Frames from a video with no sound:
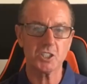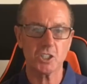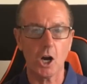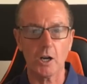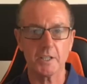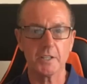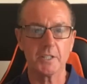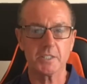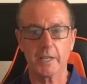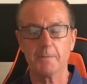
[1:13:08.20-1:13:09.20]
started in
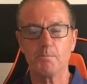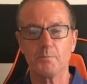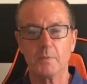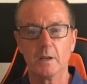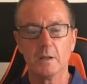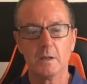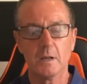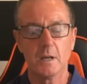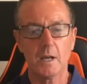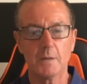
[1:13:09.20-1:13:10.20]
the team,
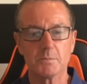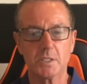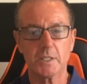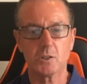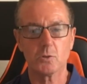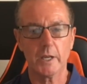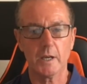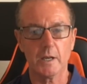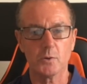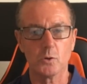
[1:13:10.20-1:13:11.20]
Sid
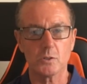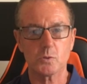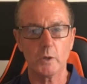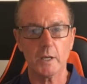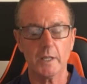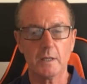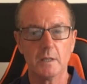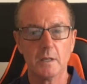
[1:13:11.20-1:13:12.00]
Greer and Otis Whitley.